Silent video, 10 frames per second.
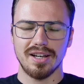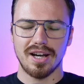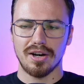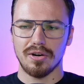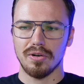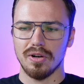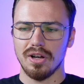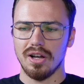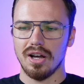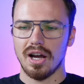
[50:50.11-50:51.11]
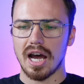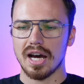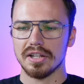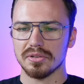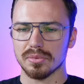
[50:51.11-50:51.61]
how
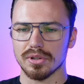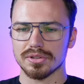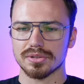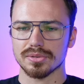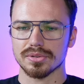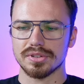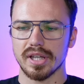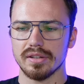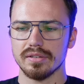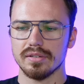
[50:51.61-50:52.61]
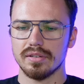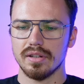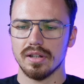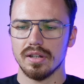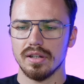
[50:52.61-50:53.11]
hard it was to send
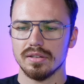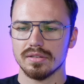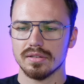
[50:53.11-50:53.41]
uh,